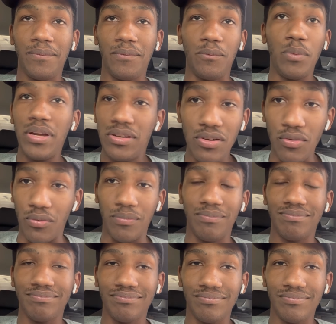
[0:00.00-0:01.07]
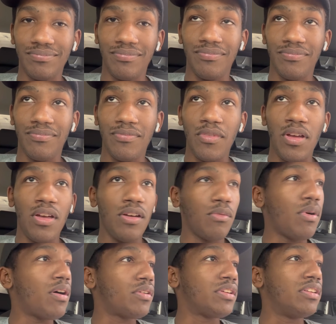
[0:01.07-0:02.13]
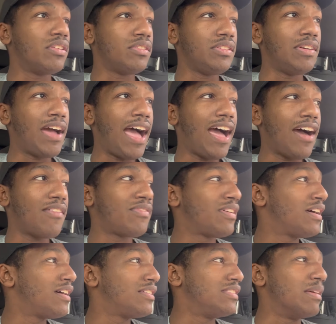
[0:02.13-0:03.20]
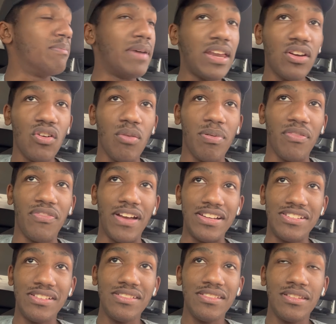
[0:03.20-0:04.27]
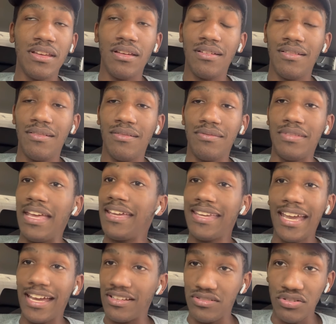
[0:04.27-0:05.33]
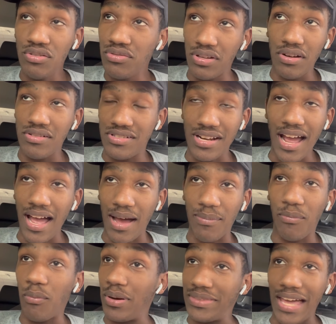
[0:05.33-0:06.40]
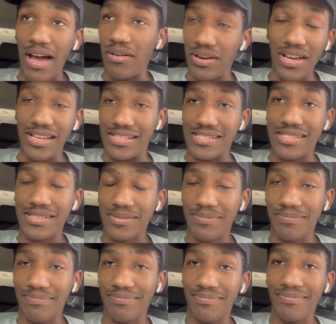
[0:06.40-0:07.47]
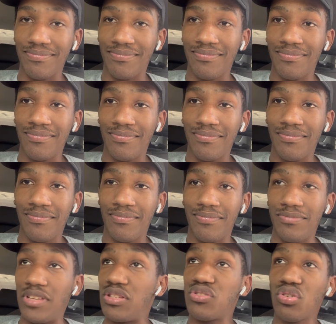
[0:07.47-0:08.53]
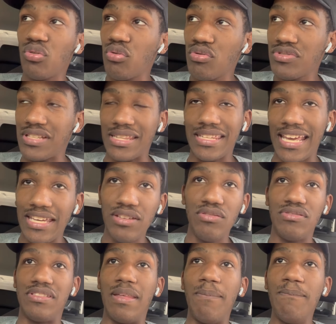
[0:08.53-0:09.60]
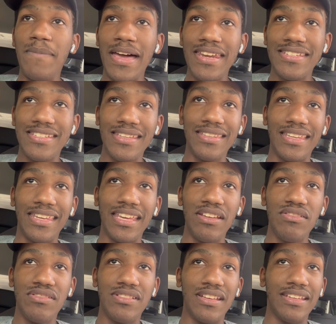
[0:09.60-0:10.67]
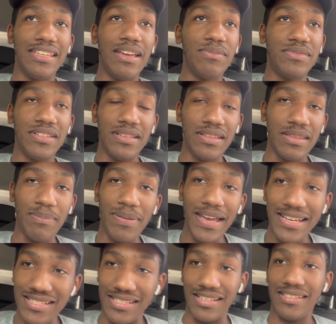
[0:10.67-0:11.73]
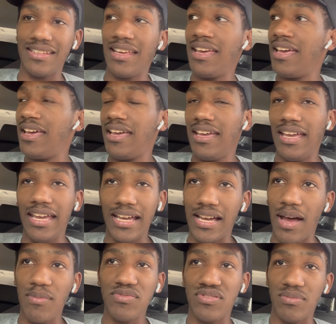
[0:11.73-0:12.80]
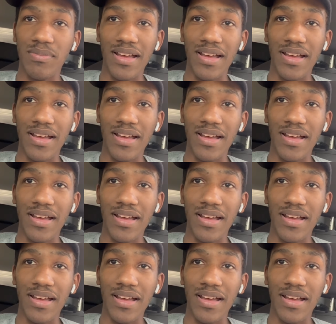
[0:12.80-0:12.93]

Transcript: we do. Well, you know, you have the medical professions. They can't do their job without us. The tools that they use, the medicine that they use to give to the patients, it comes from